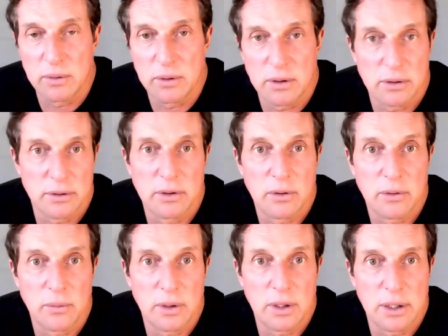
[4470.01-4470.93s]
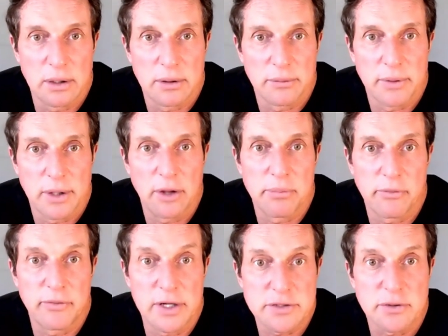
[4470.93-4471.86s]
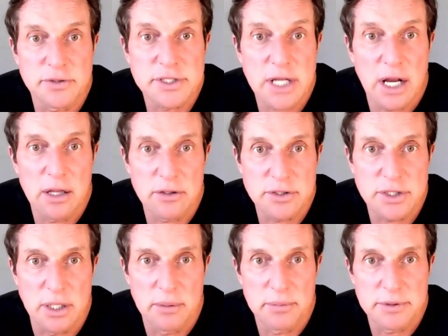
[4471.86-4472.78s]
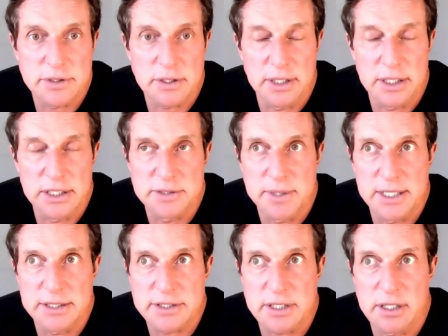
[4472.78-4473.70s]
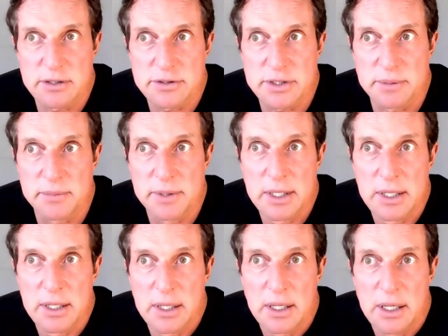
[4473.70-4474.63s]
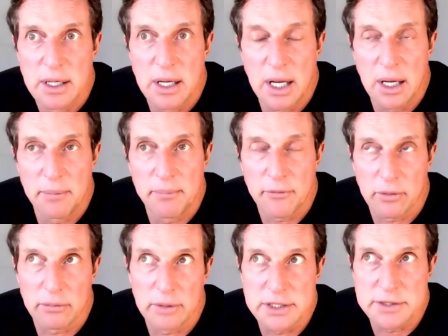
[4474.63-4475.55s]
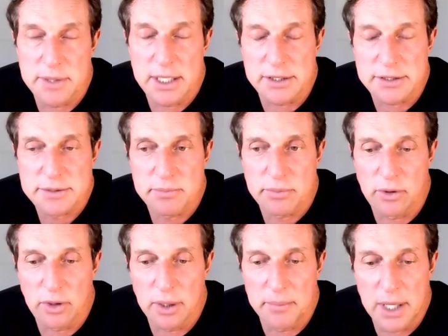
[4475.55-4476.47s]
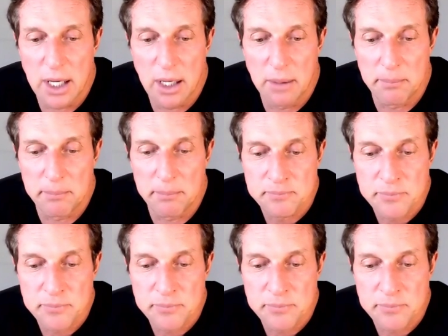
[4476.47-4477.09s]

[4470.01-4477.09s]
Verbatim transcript: on on uh, health professional scholarship, which called an HPS scholarship um, or HPS program. Um,